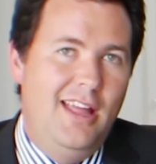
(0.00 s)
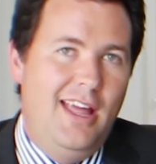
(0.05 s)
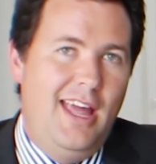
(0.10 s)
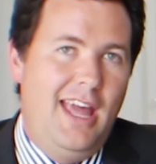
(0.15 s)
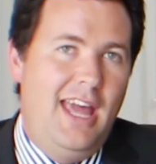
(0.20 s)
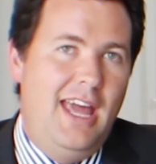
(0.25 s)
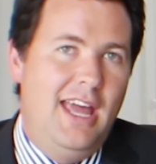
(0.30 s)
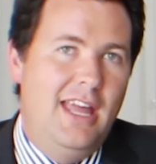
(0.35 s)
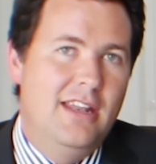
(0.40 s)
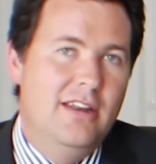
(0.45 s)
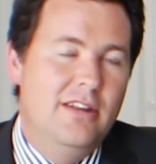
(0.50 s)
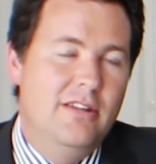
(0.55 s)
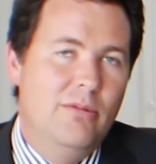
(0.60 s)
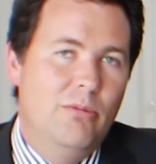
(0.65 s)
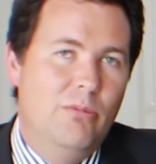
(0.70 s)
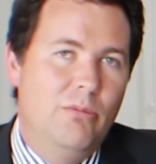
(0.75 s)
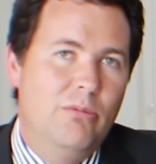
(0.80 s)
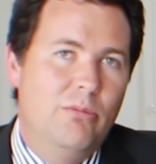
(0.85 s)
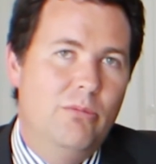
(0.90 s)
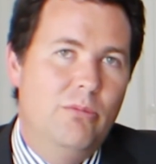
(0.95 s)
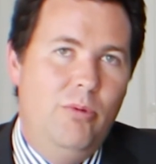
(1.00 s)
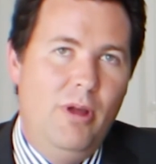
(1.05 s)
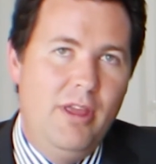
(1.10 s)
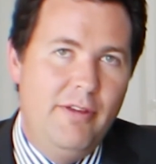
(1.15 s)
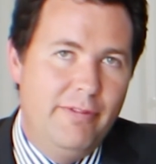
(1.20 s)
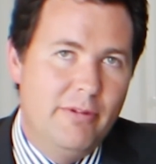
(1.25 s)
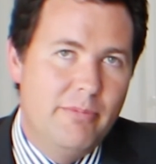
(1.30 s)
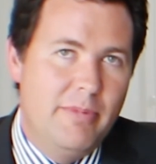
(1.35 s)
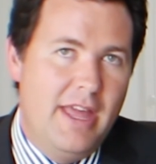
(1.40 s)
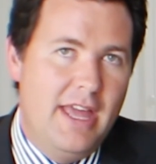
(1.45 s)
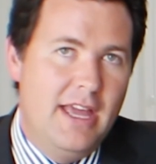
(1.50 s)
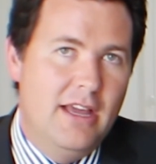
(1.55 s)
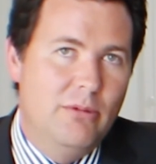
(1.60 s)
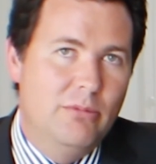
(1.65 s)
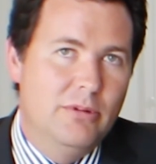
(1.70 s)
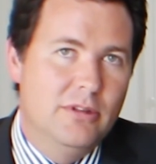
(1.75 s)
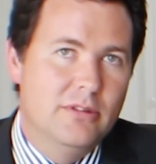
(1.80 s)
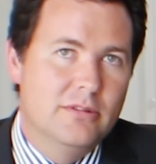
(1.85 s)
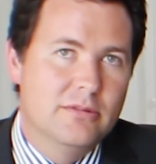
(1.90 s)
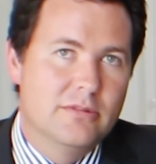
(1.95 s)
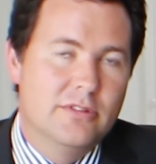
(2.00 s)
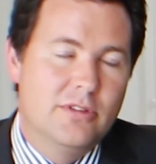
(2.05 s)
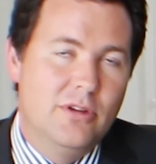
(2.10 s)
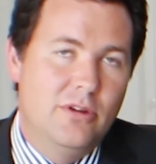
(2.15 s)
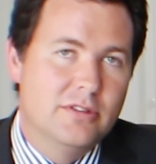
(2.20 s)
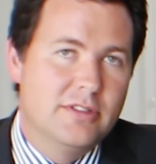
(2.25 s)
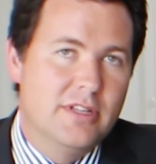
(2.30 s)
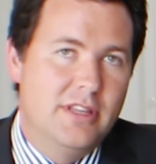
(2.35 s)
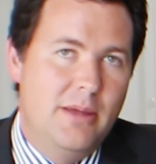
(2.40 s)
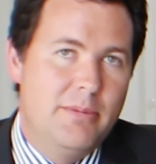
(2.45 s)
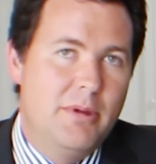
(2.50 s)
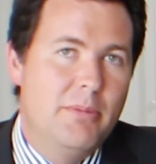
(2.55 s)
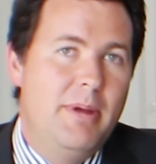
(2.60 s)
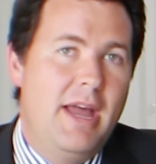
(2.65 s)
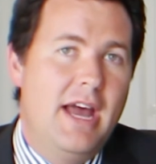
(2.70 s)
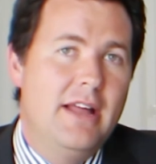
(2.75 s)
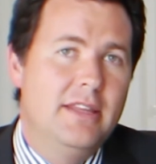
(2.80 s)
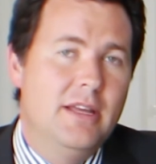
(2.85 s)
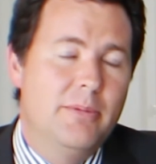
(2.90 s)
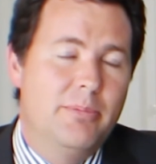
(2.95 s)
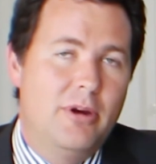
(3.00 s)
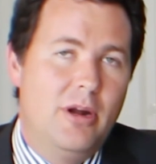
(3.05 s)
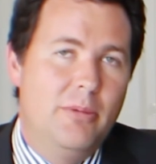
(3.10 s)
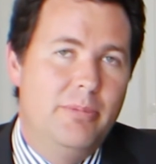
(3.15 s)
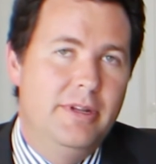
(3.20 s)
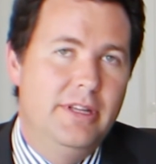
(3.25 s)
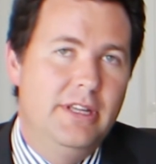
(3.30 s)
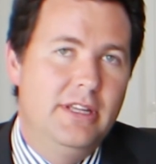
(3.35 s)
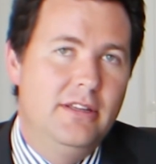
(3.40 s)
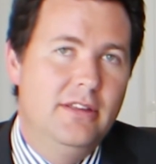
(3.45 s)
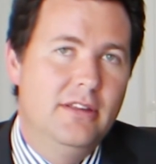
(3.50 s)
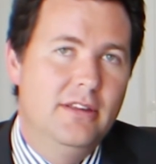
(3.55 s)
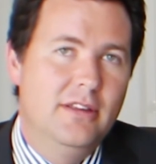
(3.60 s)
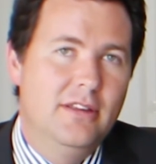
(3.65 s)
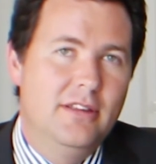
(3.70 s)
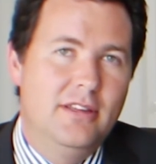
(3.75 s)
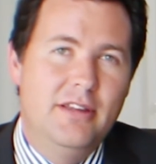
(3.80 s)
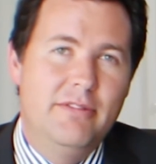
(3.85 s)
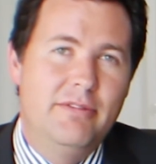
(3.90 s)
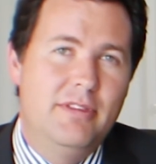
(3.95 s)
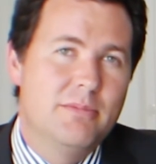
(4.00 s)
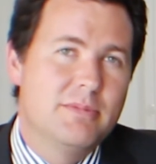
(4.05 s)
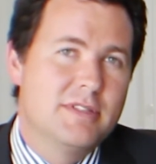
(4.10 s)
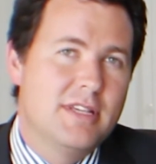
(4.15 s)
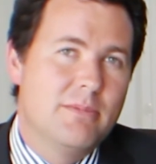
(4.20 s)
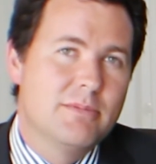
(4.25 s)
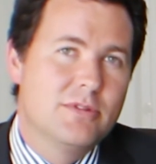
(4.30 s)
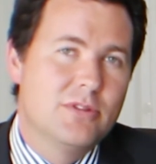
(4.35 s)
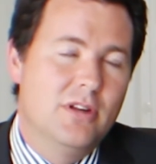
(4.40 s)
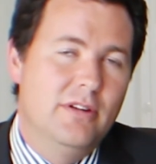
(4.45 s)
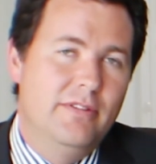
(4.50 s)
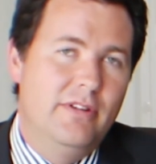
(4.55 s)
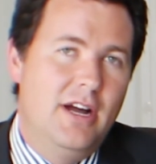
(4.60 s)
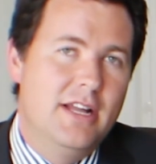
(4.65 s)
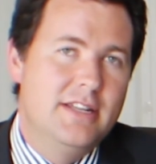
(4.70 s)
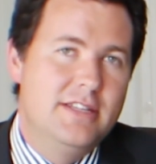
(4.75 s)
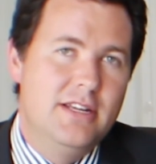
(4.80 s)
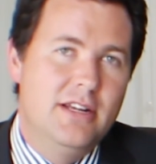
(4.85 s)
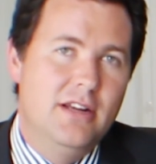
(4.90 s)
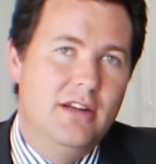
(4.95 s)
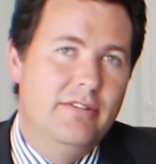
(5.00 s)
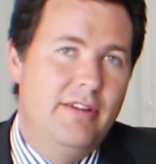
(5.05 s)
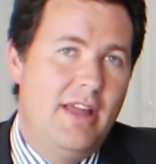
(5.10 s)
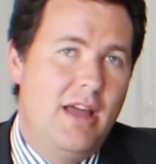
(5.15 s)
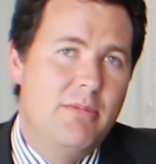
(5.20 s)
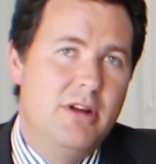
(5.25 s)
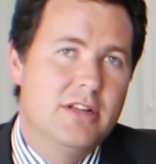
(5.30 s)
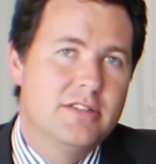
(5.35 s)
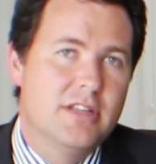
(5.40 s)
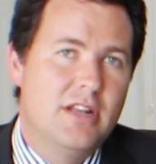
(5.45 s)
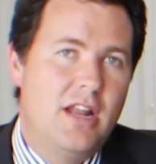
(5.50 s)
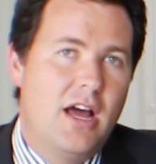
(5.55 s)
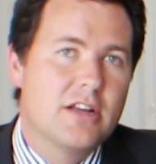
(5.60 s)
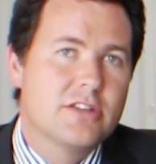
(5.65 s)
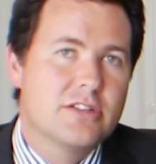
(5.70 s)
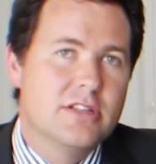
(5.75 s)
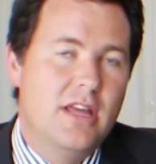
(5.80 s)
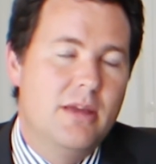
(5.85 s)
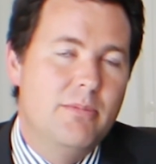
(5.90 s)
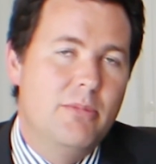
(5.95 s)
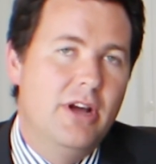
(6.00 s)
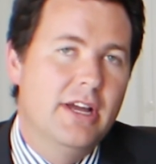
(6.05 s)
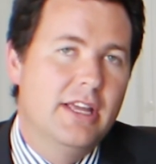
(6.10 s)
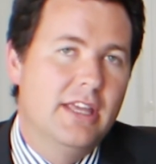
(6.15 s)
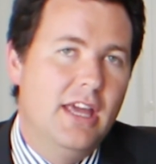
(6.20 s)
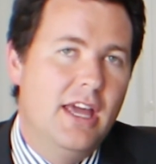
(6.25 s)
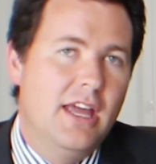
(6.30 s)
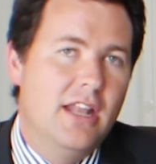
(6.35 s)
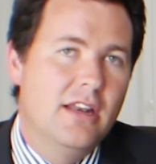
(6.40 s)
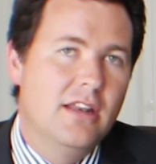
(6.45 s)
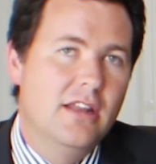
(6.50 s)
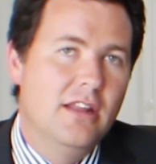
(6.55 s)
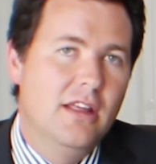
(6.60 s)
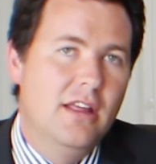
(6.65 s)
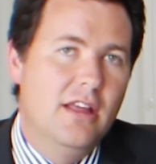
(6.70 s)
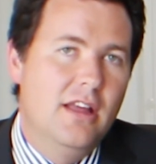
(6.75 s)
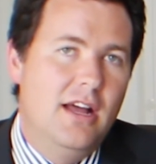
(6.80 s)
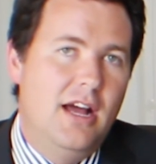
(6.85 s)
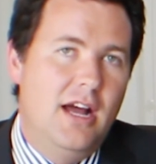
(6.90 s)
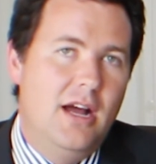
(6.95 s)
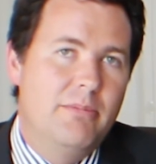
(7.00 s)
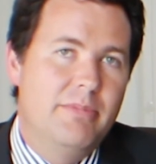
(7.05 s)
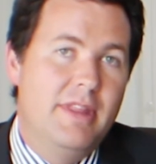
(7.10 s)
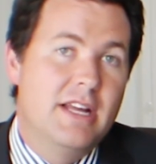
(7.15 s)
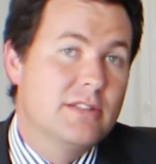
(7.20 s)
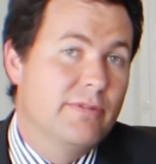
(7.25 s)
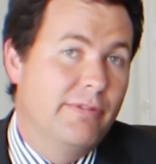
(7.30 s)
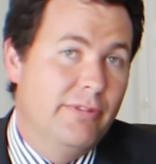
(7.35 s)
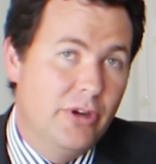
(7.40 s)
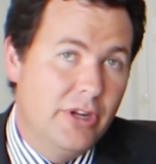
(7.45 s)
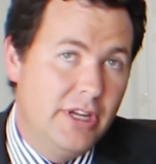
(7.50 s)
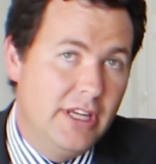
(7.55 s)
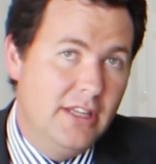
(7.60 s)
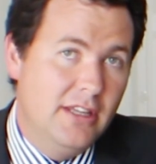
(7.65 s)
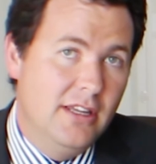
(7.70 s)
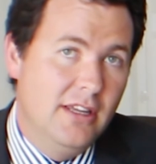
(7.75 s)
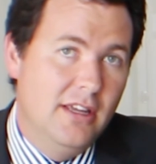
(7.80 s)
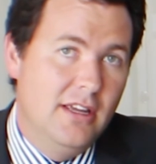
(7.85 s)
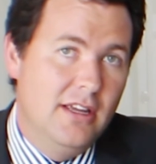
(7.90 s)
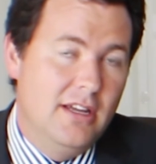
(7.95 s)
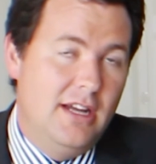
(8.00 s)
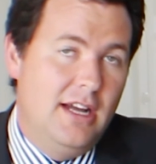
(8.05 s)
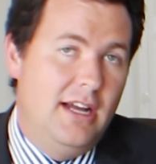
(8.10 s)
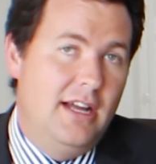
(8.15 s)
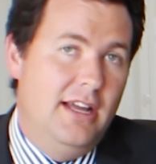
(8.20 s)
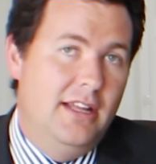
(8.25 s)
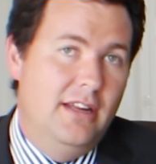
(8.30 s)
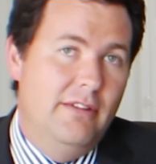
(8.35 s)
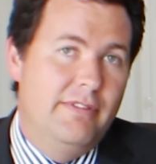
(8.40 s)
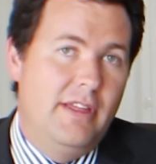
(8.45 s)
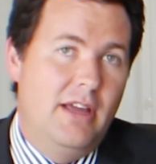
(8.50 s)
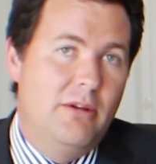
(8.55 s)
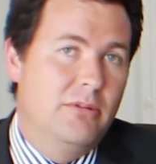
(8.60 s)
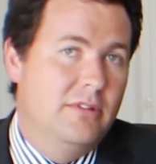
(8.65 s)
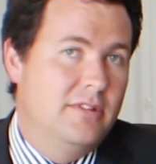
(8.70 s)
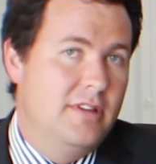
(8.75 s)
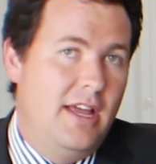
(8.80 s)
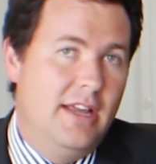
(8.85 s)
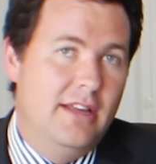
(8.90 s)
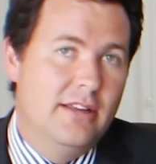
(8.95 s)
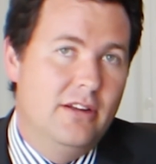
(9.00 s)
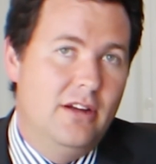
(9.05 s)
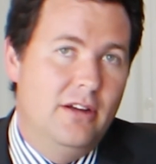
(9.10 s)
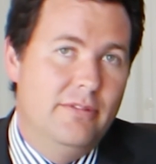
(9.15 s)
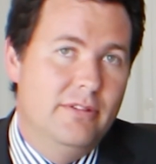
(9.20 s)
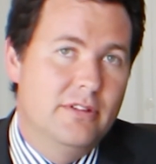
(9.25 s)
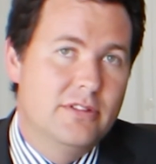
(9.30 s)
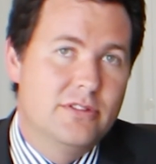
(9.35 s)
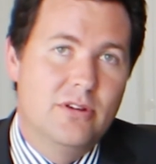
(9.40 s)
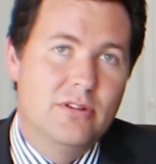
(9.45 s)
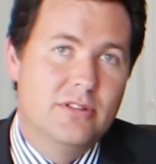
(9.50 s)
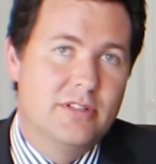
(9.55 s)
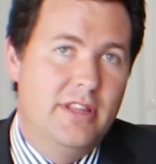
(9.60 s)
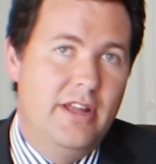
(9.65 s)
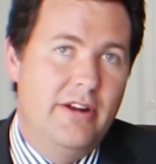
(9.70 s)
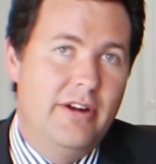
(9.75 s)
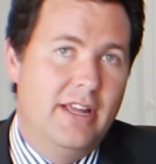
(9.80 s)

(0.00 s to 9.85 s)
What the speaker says: and we from there will talk to them about their property, give them some sort of idea of how much deduction they might get. That's free, and if they will take it off and talk to their